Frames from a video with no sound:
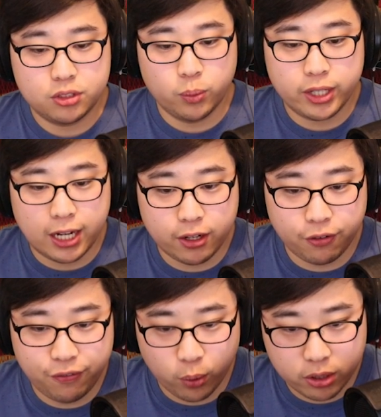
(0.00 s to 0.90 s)
So we got our
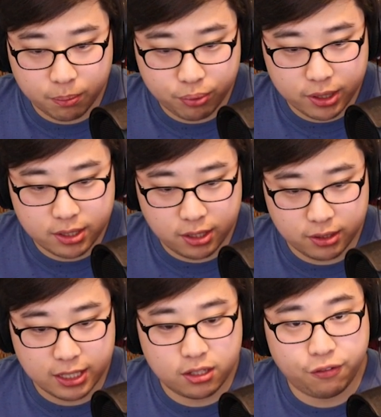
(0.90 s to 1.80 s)
4 compressed
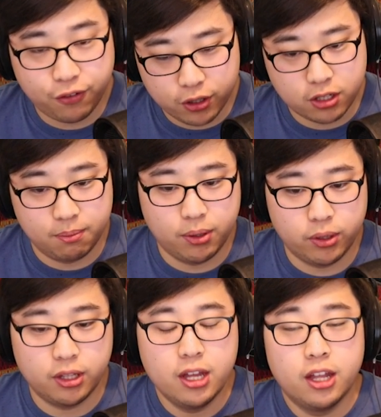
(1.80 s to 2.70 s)
steels. That's the first
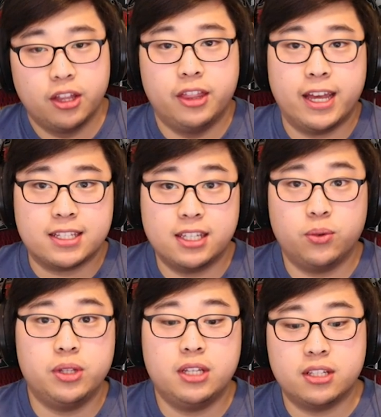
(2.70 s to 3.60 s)
component. The next
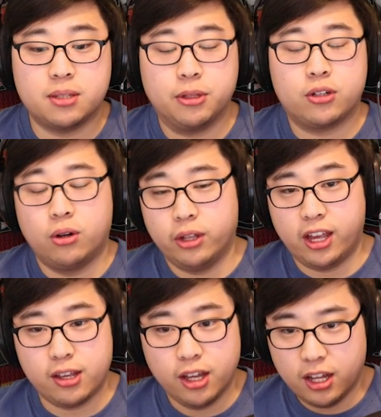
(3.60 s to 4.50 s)
thing we need is something called
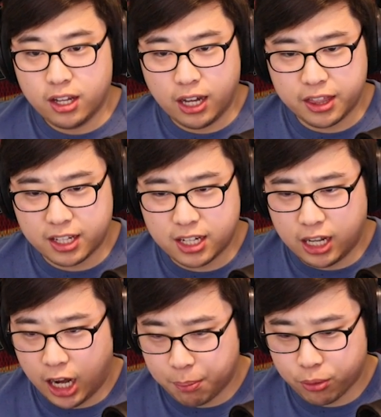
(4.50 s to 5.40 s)
a, I think,
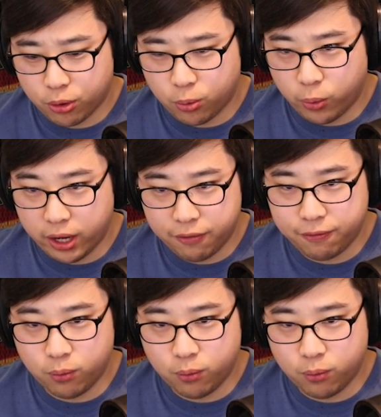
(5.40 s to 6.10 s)
copper we